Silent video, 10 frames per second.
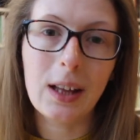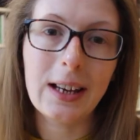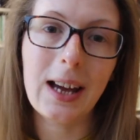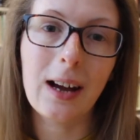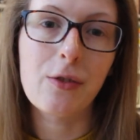
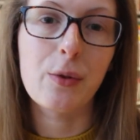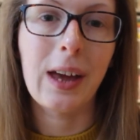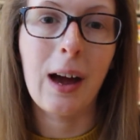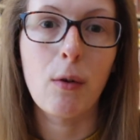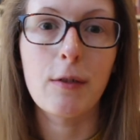laid out,
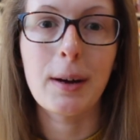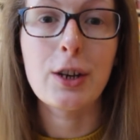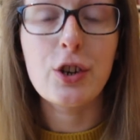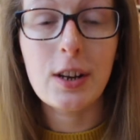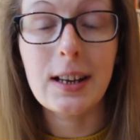sorting out all of my
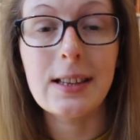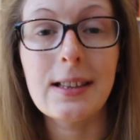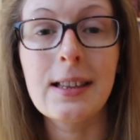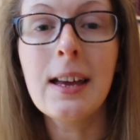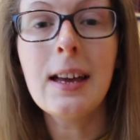to-do lists.